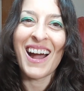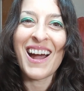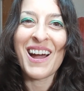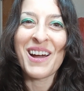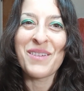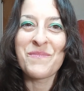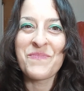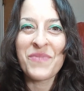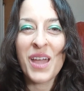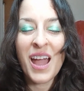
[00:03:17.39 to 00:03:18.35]
I
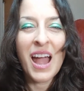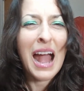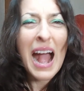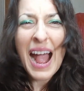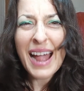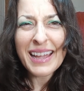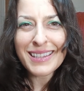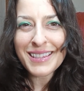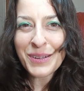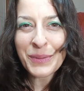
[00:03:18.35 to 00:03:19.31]

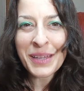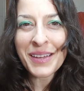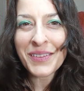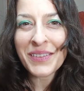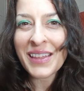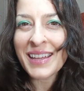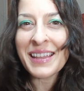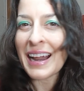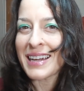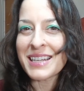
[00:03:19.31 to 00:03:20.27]
guess the only other thing
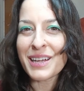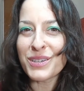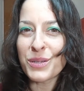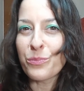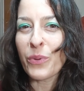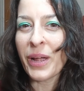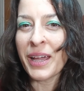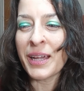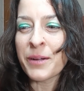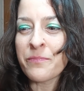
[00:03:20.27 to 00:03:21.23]
that I tend to
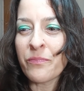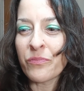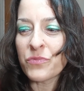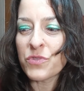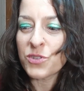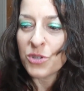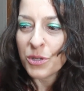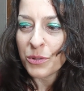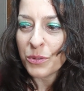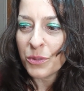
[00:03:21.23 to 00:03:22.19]
bring
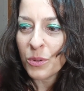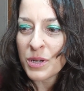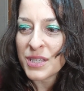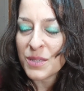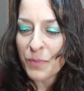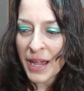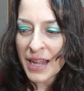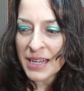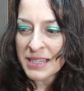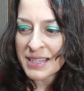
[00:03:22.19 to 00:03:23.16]
to a
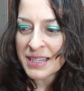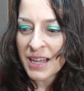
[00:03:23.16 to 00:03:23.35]
space,